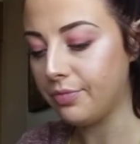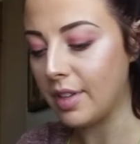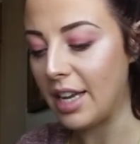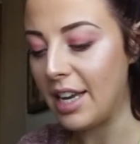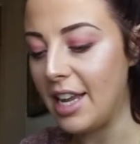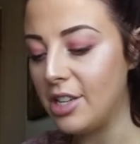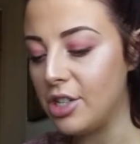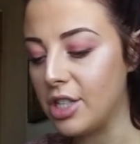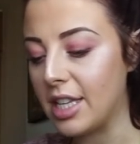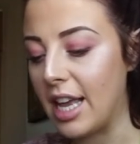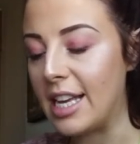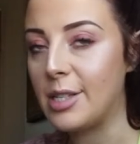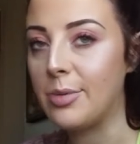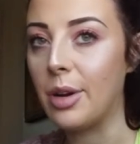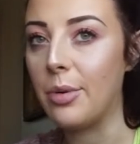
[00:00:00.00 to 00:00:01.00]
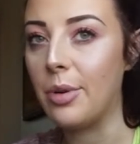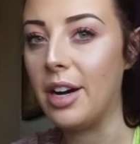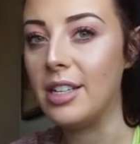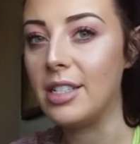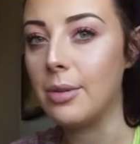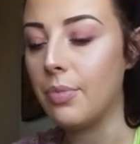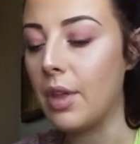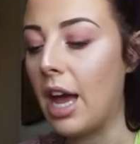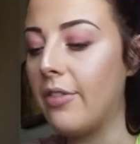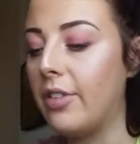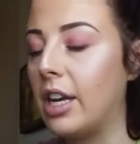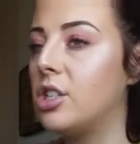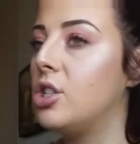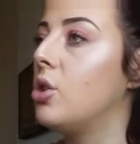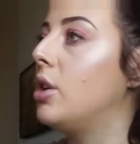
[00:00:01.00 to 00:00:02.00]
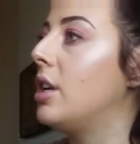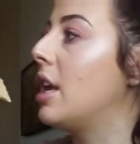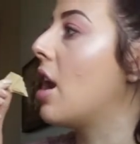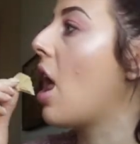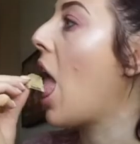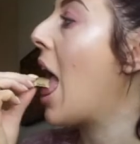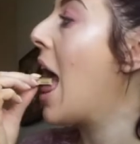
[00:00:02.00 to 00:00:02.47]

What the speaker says: And Ian just guessed what it was. I haven't actually told Ian